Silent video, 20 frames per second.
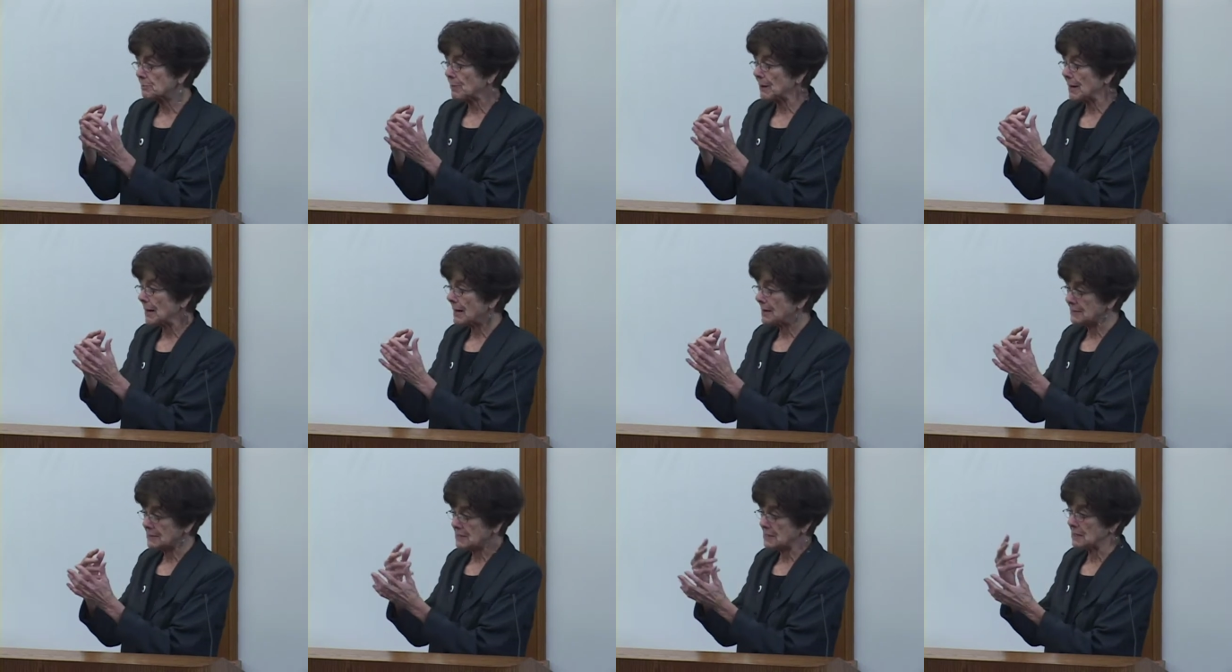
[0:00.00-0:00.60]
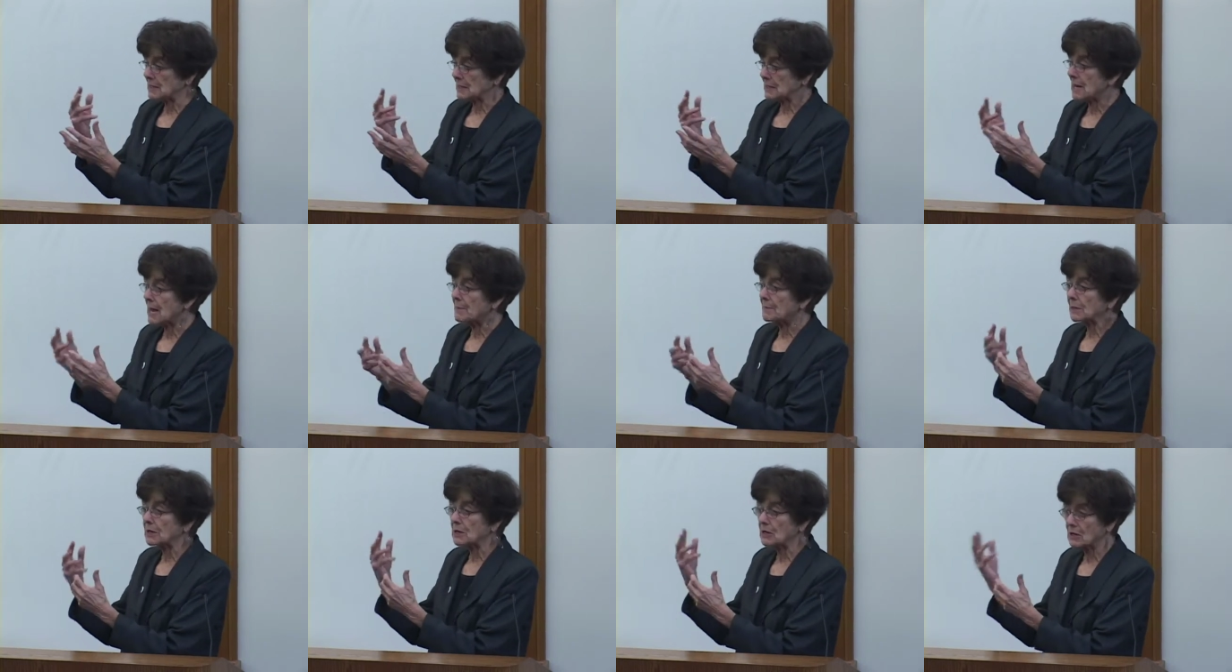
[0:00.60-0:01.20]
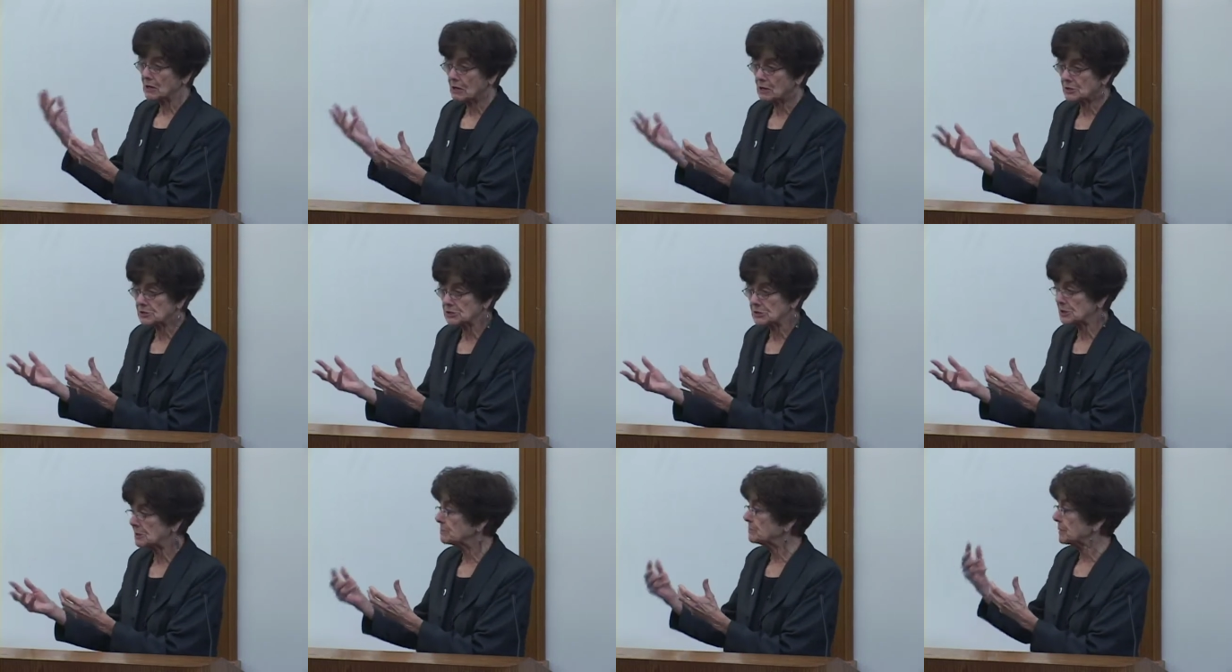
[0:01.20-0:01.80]
by the economic
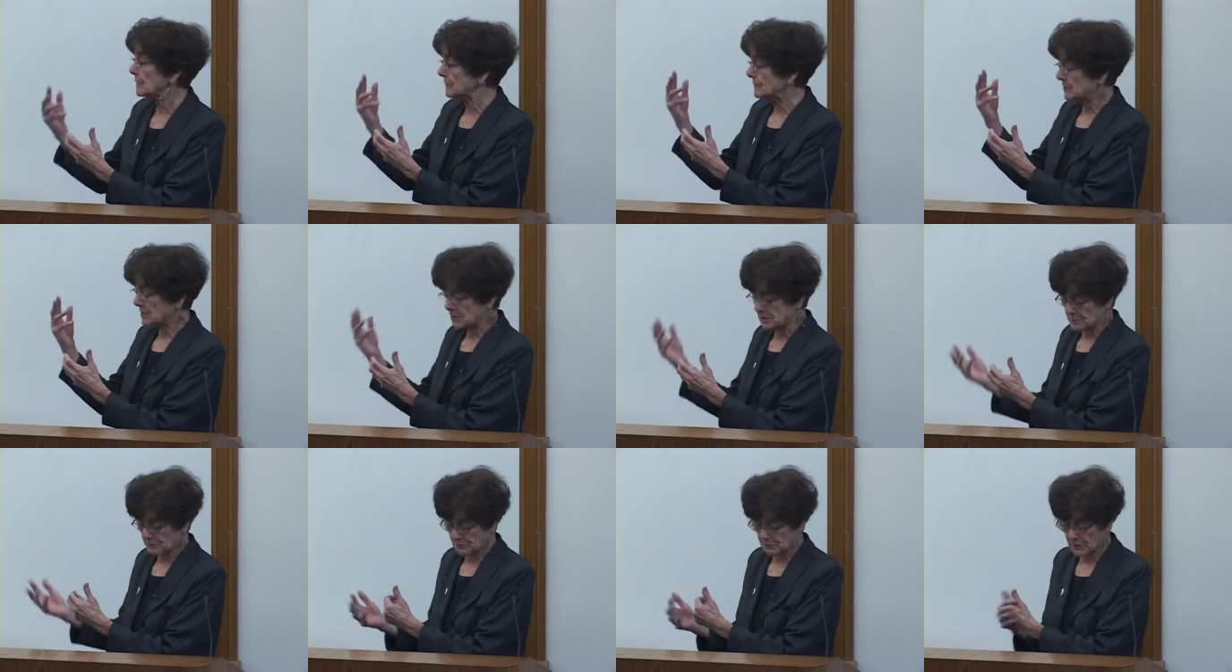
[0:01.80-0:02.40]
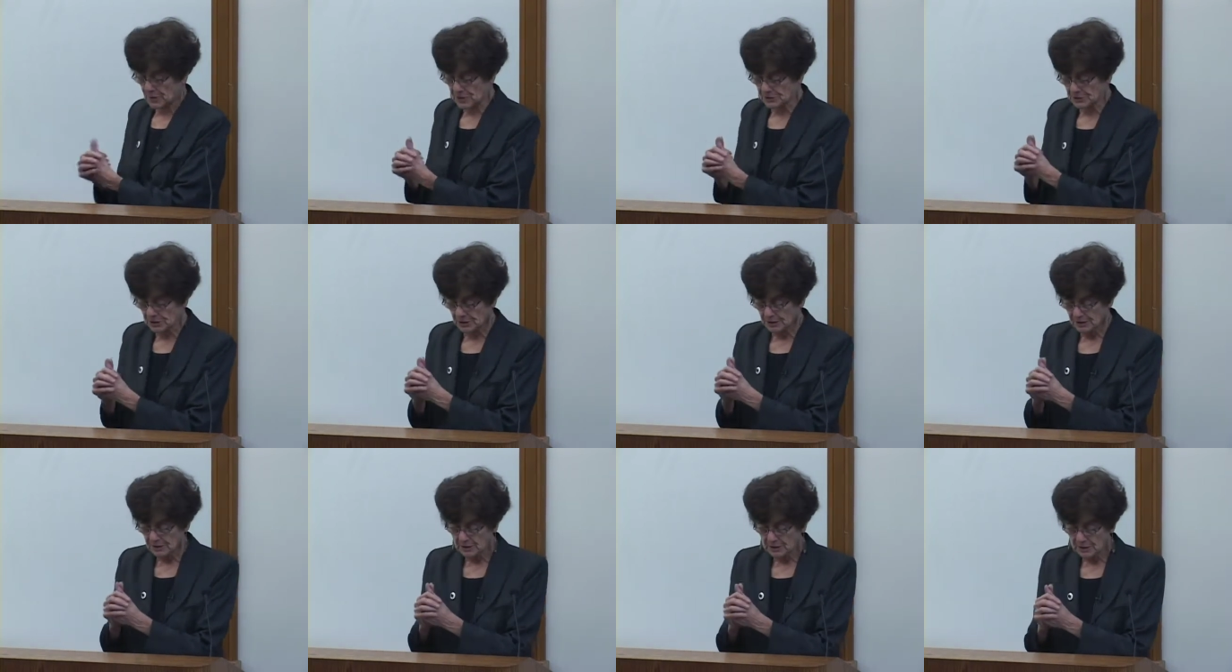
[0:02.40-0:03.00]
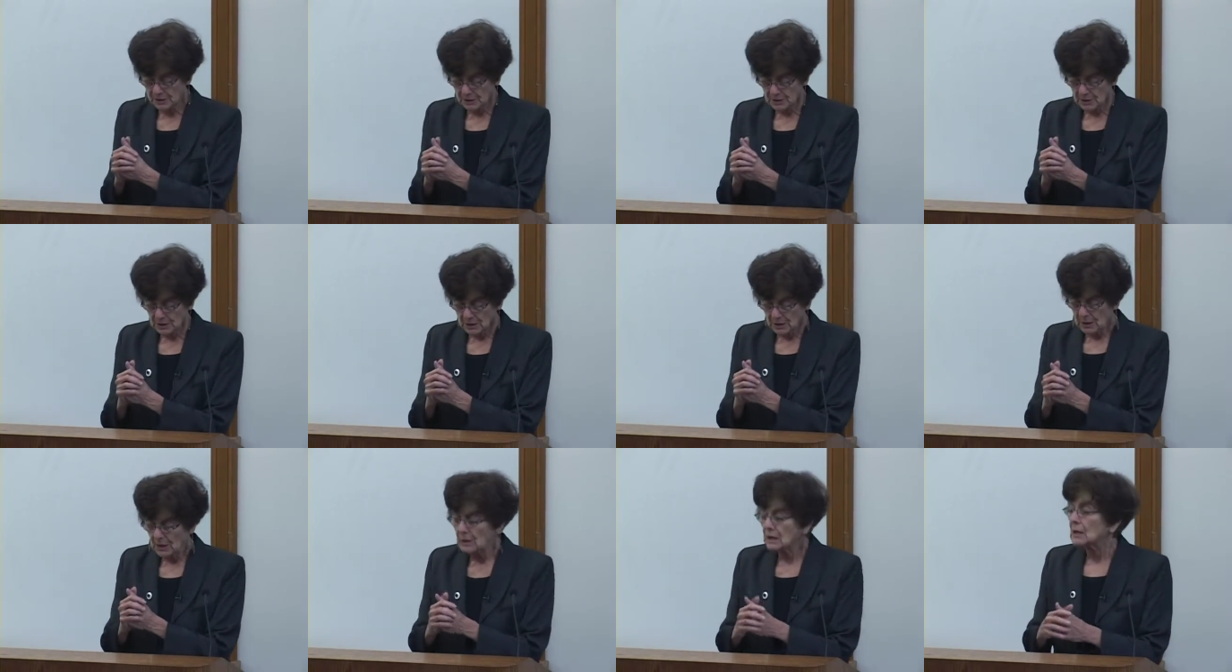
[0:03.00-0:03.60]
hardship of the Depression
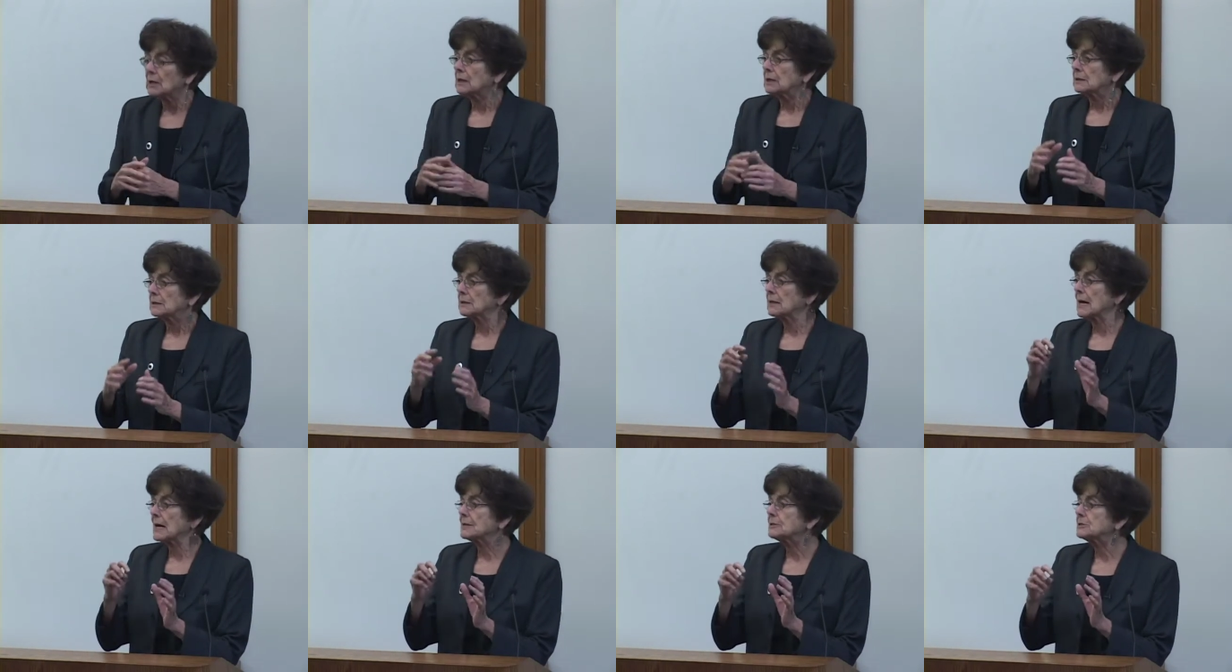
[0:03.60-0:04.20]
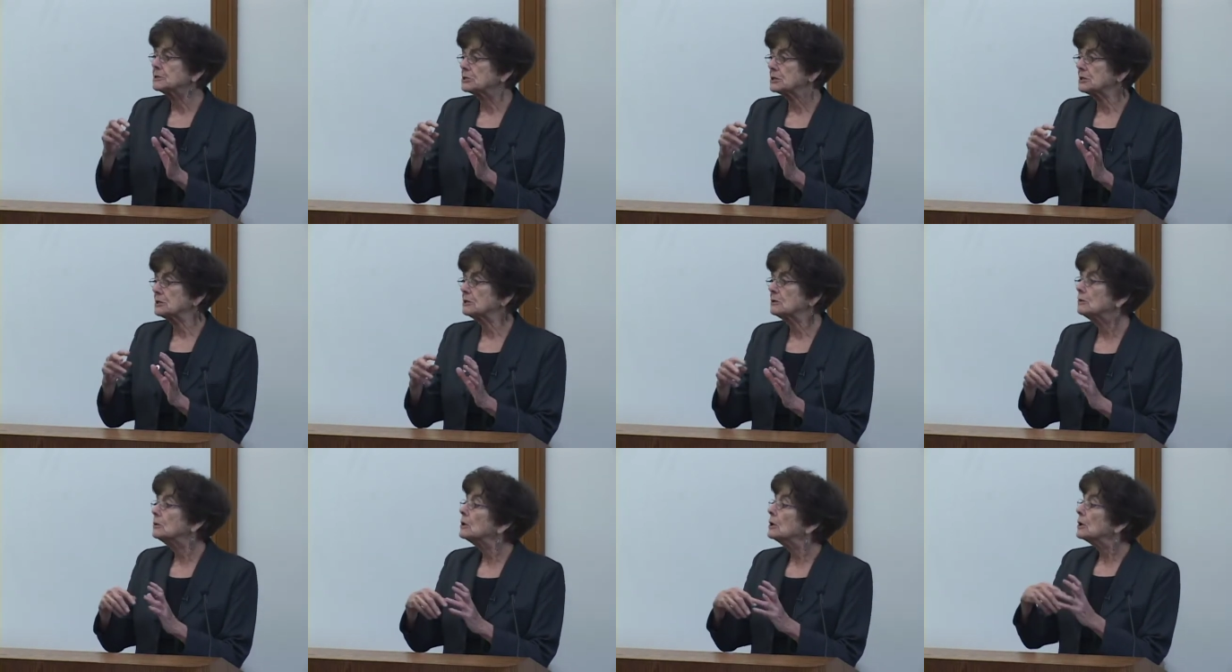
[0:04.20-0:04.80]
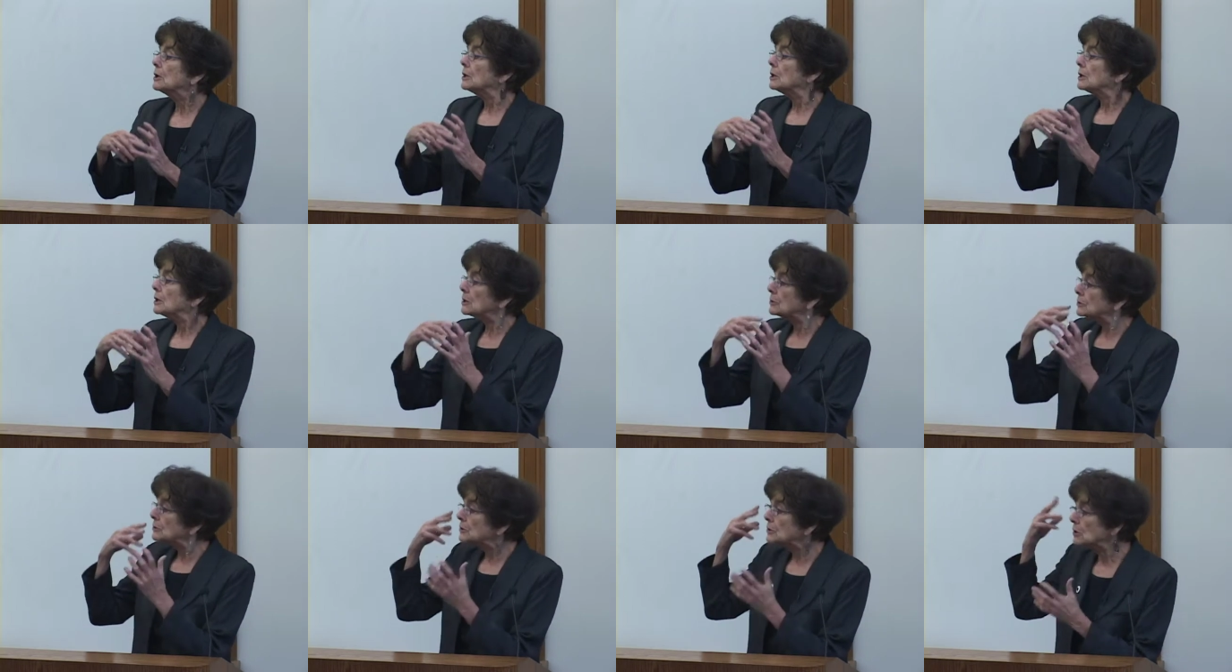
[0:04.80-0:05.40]
led to
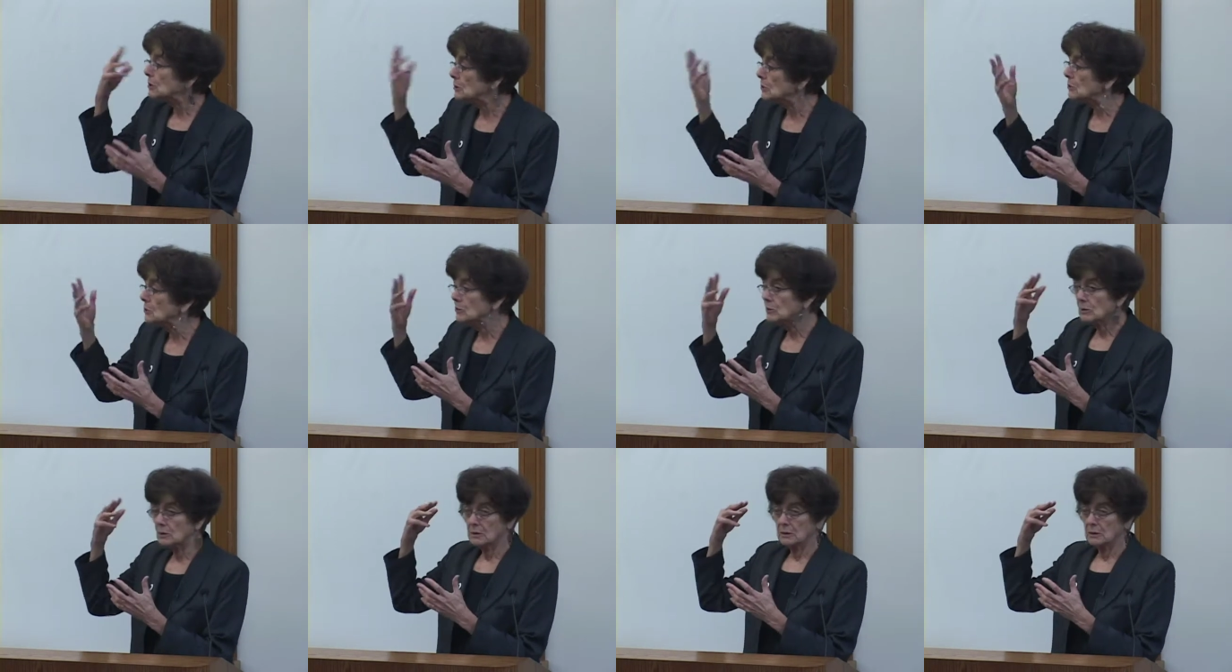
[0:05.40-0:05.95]
new